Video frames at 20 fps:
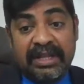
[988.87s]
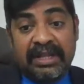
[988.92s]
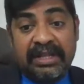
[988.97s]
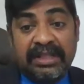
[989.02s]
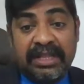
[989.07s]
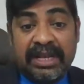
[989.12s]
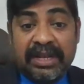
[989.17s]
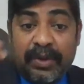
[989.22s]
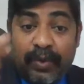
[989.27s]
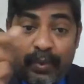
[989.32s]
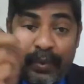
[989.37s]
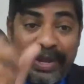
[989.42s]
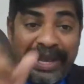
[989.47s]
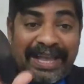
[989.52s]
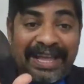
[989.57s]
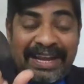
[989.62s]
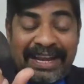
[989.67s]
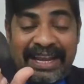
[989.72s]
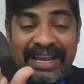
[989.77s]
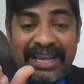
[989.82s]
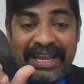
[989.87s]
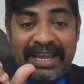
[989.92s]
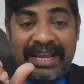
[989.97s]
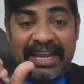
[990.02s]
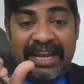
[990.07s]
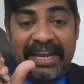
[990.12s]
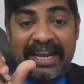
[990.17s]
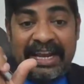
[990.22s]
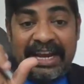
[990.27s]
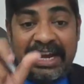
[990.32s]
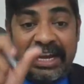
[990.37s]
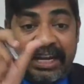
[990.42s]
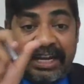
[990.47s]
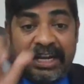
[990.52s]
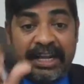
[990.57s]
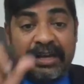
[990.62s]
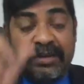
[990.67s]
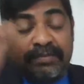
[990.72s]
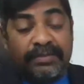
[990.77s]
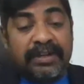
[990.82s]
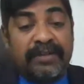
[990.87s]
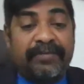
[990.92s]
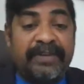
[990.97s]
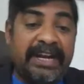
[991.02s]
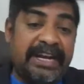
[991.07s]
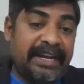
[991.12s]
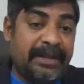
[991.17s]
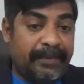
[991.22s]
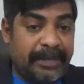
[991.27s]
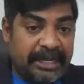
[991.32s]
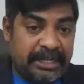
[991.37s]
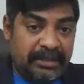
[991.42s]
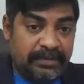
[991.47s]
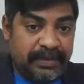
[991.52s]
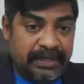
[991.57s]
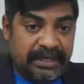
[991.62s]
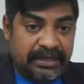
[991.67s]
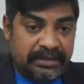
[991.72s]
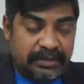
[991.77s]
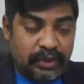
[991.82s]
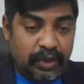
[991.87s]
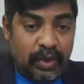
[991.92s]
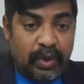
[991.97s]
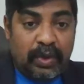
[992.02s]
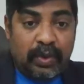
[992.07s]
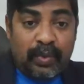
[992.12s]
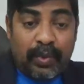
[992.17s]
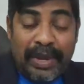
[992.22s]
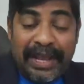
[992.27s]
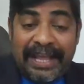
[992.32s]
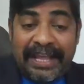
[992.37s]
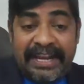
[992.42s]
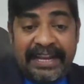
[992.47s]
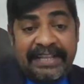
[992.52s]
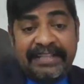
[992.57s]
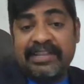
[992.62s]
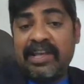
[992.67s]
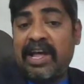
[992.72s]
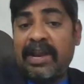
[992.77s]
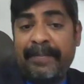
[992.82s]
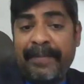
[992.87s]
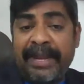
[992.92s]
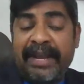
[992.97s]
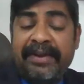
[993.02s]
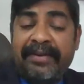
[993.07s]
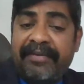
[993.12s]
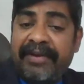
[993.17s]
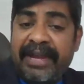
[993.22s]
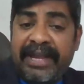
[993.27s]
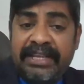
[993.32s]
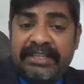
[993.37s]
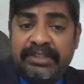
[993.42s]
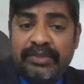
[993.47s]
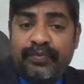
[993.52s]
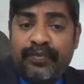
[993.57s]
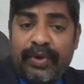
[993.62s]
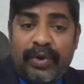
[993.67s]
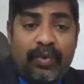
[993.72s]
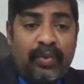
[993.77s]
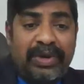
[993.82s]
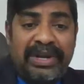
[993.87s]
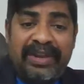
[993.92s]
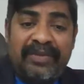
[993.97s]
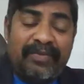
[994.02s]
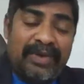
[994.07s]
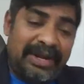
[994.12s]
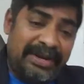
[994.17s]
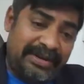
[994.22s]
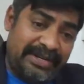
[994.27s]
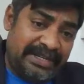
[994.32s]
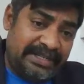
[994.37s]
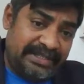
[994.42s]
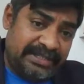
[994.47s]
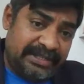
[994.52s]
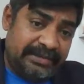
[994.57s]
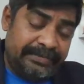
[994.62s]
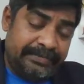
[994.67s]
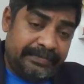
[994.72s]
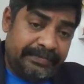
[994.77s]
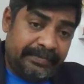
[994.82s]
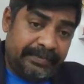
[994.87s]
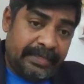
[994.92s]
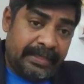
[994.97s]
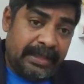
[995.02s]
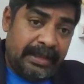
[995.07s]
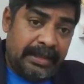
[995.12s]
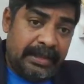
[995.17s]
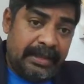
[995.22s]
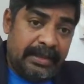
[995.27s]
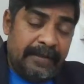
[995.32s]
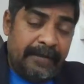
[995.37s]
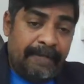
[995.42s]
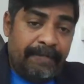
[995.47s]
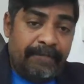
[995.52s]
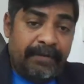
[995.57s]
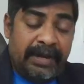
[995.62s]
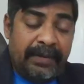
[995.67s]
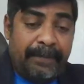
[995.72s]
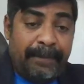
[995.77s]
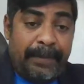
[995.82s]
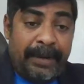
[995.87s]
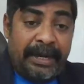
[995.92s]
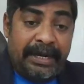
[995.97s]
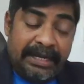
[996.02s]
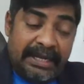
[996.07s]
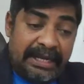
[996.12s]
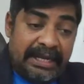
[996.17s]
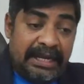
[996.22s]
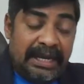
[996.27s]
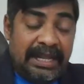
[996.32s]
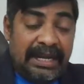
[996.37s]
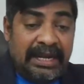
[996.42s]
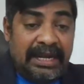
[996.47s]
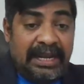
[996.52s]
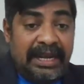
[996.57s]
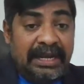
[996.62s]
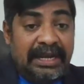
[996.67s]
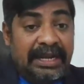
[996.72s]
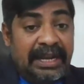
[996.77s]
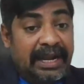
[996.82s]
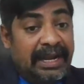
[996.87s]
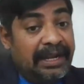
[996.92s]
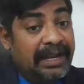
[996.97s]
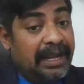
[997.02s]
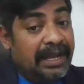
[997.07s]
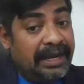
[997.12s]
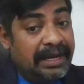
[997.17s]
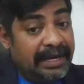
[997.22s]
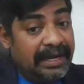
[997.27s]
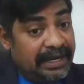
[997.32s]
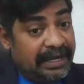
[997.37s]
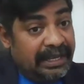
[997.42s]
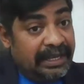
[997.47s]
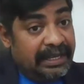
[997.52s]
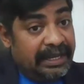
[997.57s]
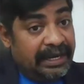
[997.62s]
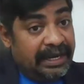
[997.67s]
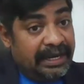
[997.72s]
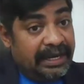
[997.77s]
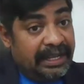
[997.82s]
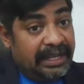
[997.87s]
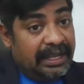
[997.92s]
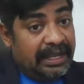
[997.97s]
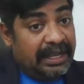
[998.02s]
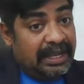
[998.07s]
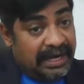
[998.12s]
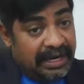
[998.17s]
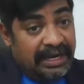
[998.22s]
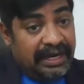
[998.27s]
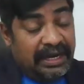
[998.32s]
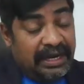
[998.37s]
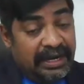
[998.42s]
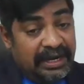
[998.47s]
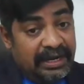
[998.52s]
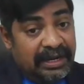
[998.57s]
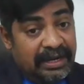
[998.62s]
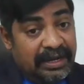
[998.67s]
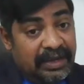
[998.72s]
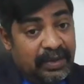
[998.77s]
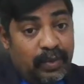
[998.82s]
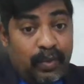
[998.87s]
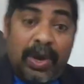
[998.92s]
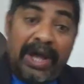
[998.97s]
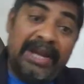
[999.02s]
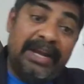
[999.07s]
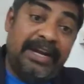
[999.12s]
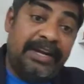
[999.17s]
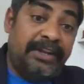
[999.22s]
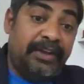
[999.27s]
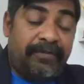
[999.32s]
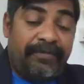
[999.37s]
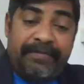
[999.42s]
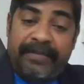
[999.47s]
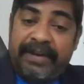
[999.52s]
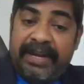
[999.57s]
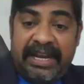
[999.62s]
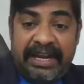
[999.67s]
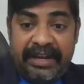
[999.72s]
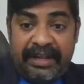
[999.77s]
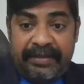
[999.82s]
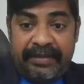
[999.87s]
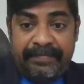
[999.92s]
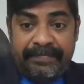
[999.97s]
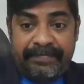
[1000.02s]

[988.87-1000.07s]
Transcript: the query in terms of data management. So queries are being raised for only one reason, for particularly data integrity and quality of data.